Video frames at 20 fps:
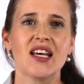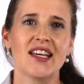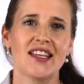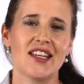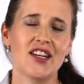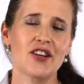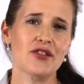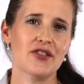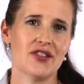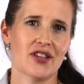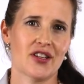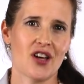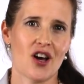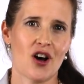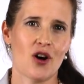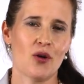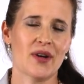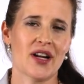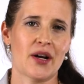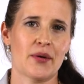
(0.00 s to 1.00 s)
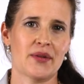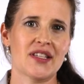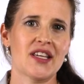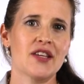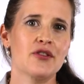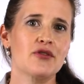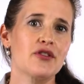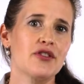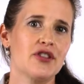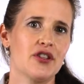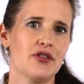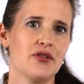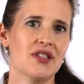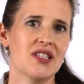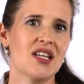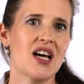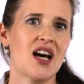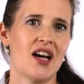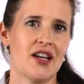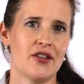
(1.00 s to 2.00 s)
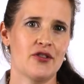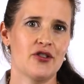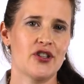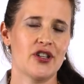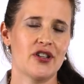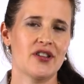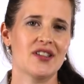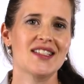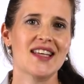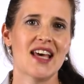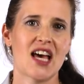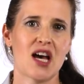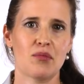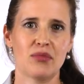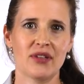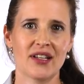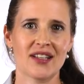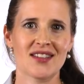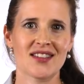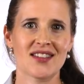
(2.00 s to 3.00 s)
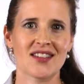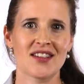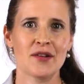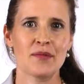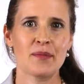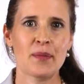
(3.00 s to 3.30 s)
Years ago, when I was introduced to hydrogen tablets,